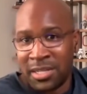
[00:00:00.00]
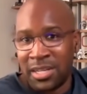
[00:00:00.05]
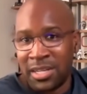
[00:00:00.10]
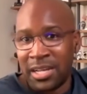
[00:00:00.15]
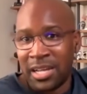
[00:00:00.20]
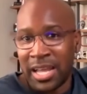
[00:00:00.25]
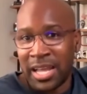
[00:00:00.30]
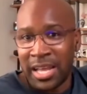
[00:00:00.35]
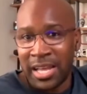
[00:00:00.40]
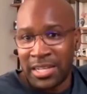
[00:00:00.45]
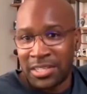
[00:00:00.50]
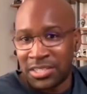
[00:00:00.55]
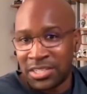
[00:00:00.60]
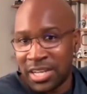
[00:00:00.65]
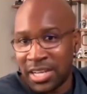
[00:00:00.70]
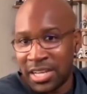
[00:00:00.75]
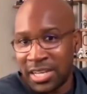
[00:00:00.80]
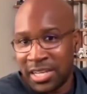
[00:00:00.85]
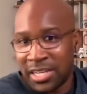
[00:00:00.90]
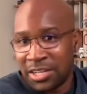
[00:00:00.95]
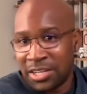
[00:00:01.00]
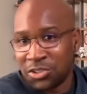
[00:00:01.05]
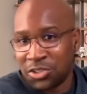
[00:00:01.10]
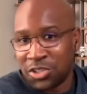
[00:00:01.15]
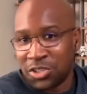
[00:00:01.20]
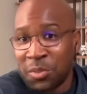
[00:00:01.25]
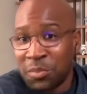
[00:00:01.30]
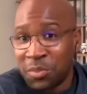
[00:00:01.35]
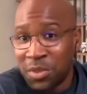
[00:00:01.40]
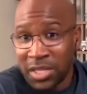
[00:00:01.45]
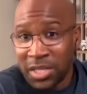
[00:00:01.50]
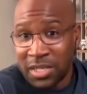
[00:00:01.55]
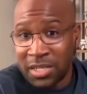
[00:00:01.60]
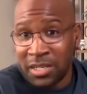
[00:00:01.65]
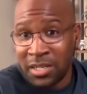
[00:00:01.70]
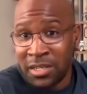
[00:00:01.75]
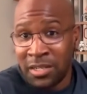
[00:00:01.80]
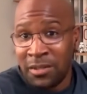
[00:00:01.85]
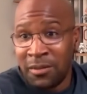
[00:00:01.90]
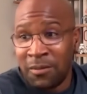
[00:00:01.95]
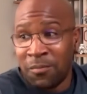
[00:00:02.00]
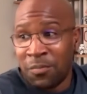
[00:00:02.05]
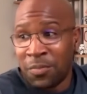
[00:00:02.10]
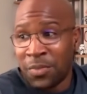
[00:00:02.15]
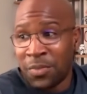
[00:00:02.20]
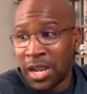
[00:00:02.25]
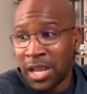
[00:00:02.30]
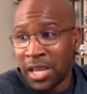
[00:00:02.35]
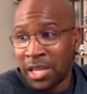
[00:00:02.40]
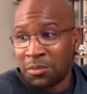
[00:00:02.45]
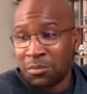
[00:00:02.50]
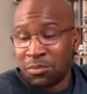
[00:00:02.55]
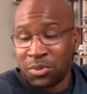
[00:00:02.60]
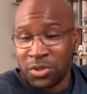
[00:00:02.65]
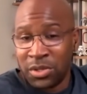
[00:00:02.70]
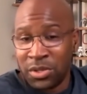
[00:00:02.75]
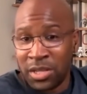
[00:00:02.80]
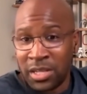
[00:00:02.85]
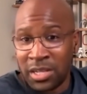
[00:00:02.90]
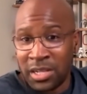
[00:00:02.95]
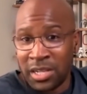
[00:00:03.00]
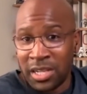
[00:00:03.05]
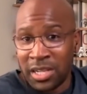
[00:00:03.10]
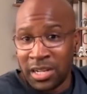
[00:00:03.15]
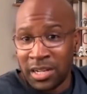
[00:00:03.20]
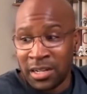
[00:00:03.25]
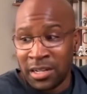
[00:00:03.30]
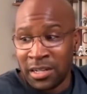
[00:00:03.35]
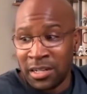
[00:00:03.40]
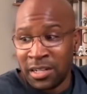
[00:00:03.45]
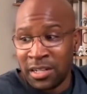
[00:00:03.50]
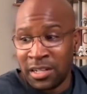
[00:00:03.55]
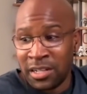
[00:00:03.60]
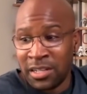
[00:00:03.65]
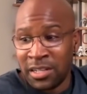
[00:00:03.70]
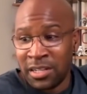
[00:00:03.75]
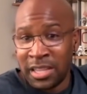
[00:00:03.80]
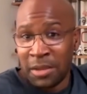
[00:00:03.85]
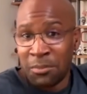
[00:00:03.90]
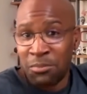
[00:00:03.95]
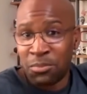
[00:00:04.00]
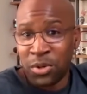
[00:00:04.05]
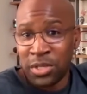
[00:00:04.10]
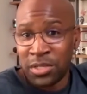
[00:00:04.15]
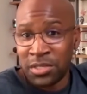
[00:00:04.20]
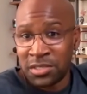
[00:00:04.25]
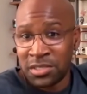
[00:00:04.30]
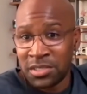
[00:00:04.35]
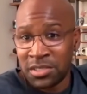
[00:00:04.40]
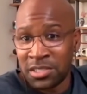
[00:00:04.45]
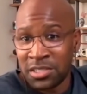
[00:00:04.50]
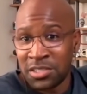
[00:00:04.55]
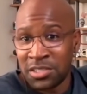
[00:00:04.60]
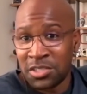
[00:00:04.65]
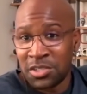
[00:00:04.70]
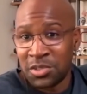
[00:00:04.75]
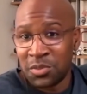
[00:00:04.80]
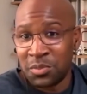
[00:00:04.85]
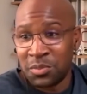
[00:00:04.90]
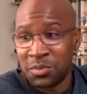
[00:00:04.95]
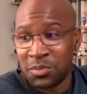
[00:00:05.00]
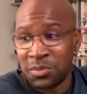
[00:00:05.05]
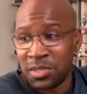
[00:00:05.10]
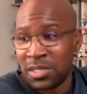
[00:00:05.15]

a hashtag, or something that I can put in there that breaks the system